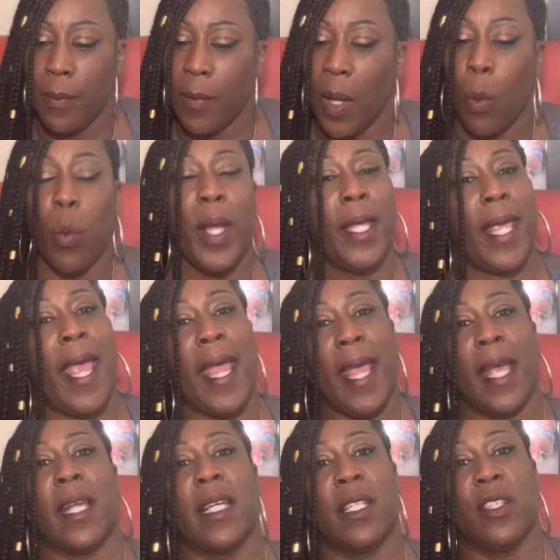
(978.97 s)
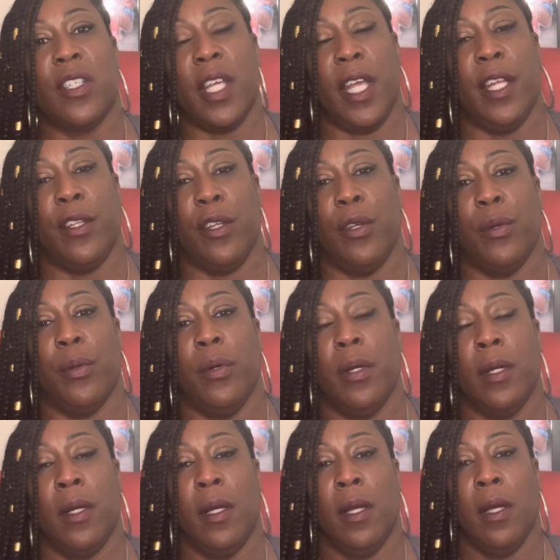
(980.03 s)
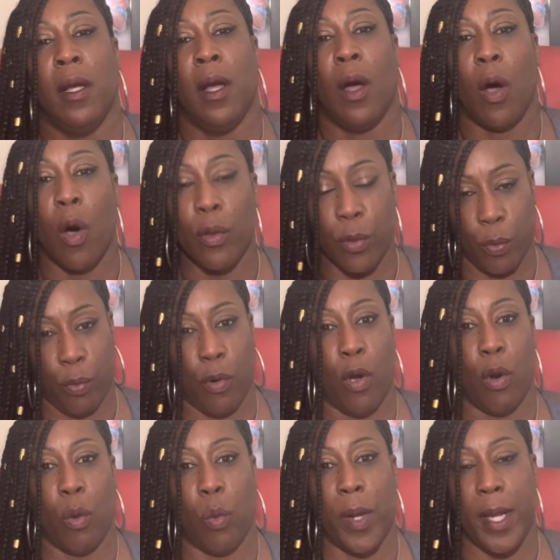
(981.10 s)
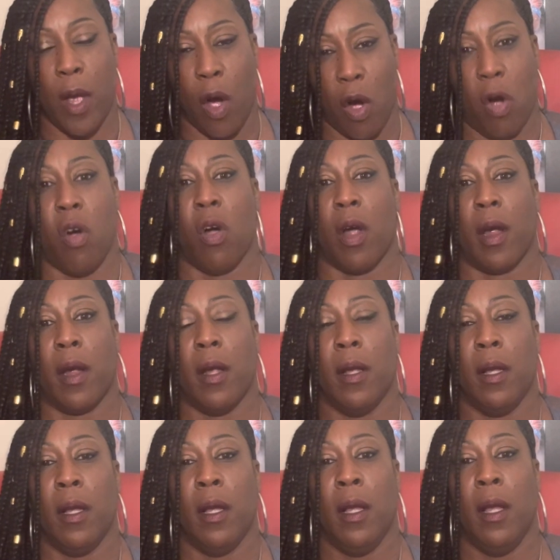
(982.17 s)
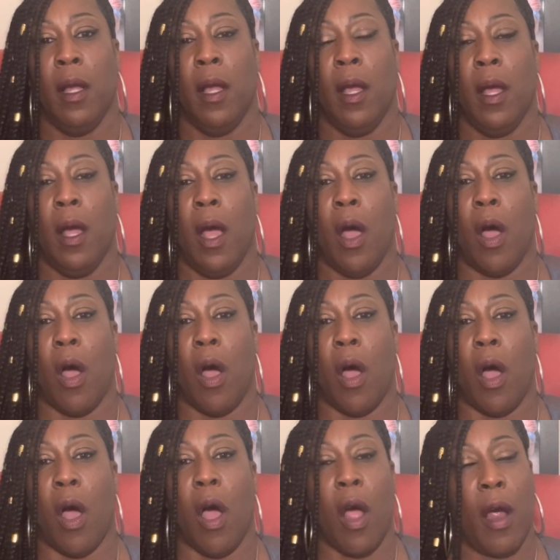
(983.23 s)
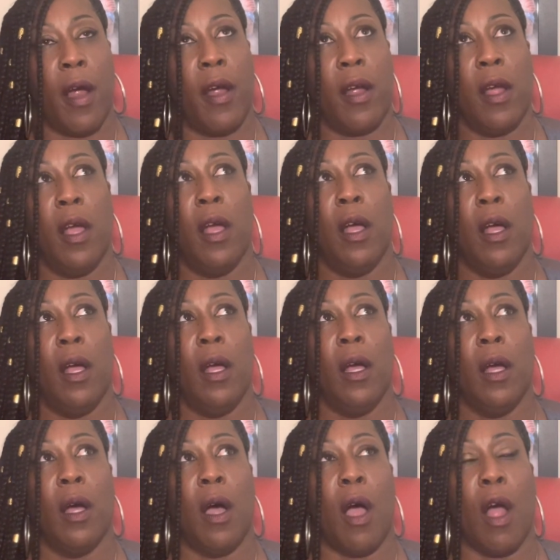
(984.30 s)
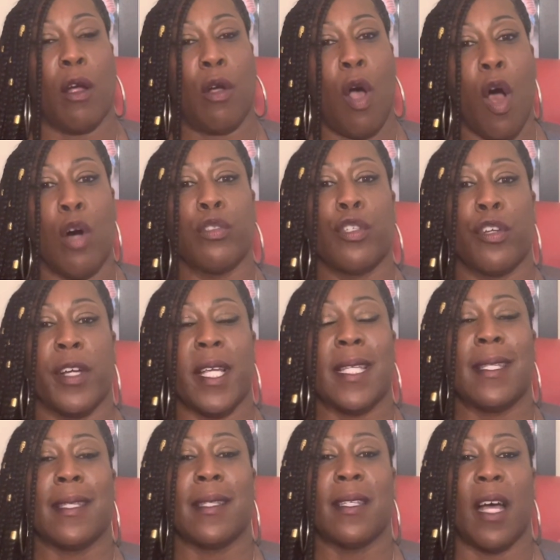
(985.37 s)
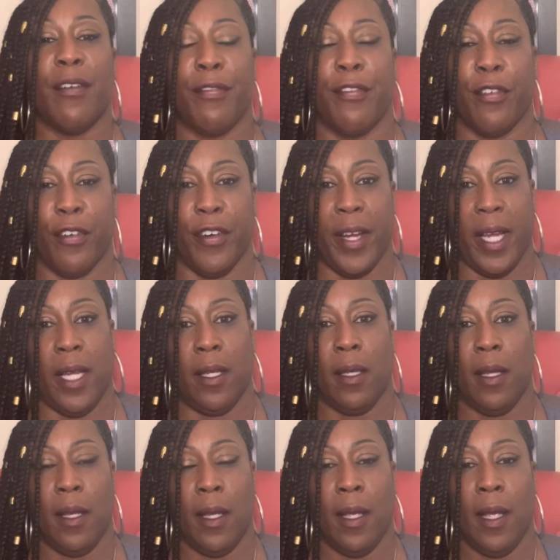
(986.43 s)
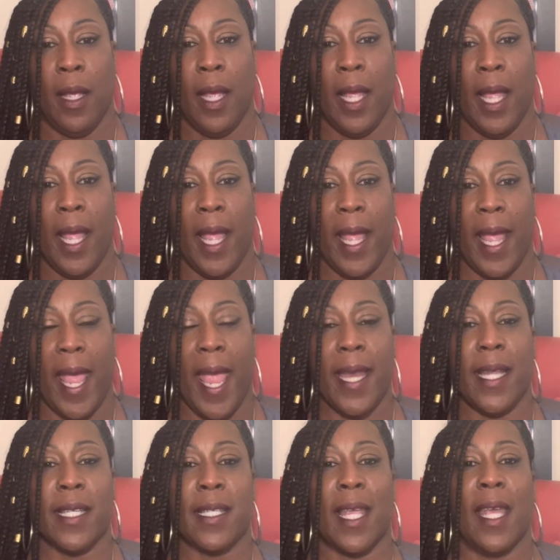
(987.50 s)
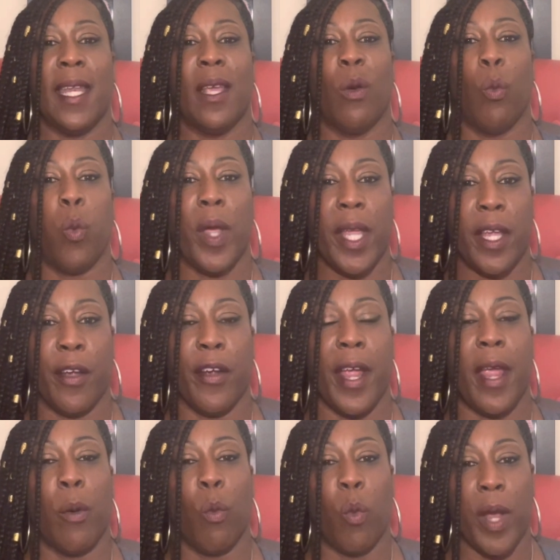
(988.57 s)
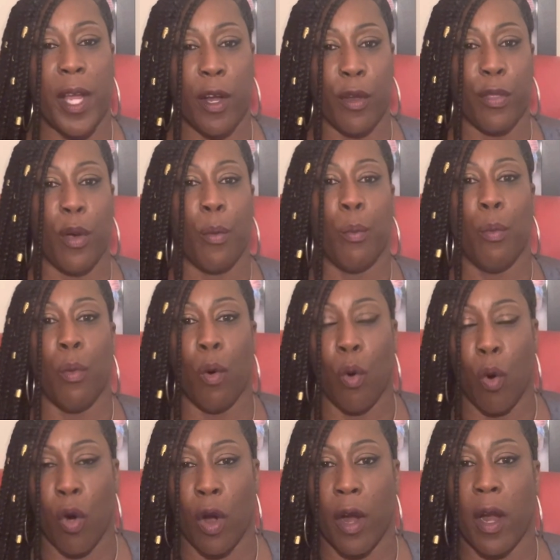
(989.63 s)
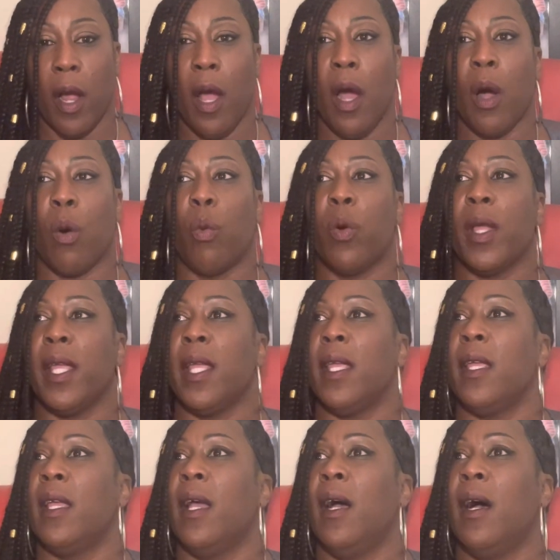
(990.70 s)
we can't continue on the road we are. Our culture is suffering, and it's getting weaker and weaker the more we